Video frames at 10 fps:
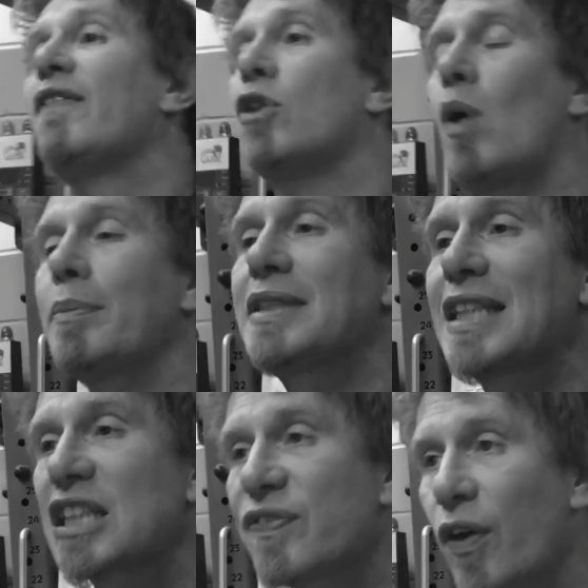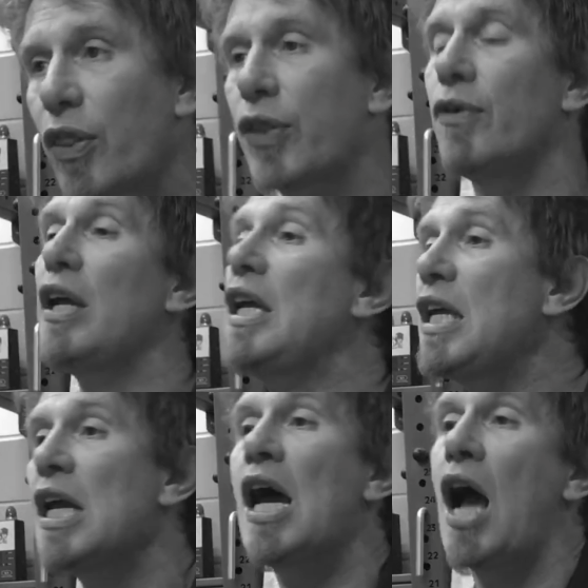even though I'm
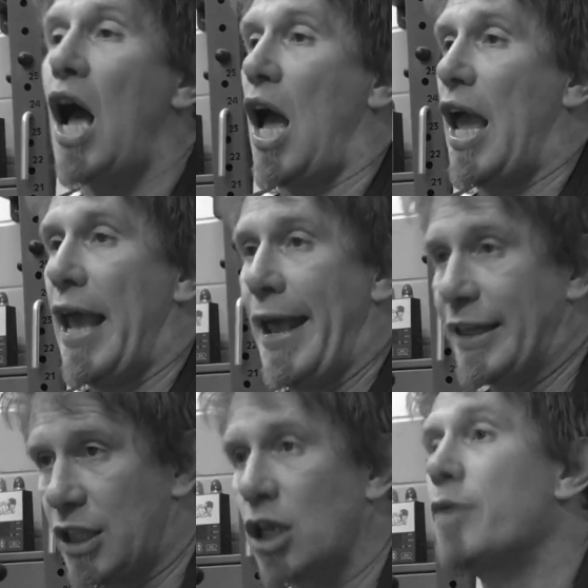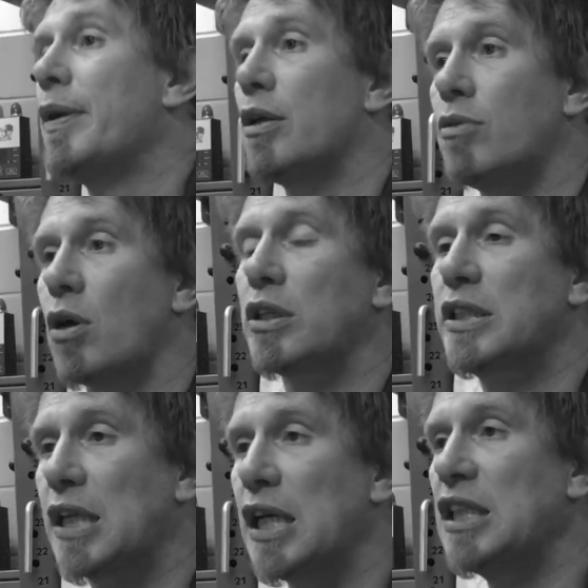6'3", it's gonna be the wrong
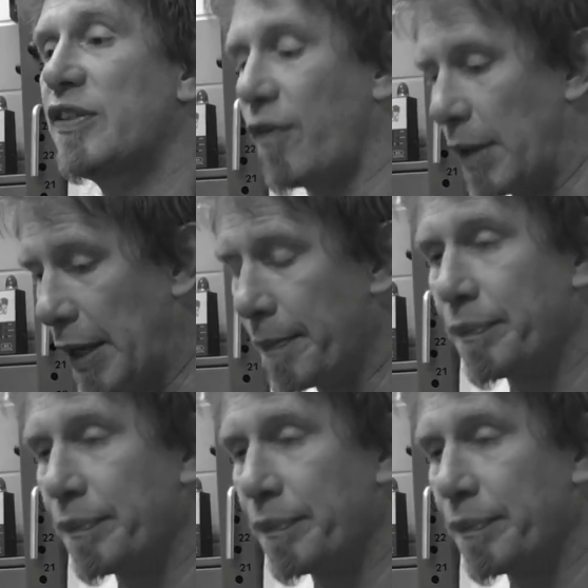size for me.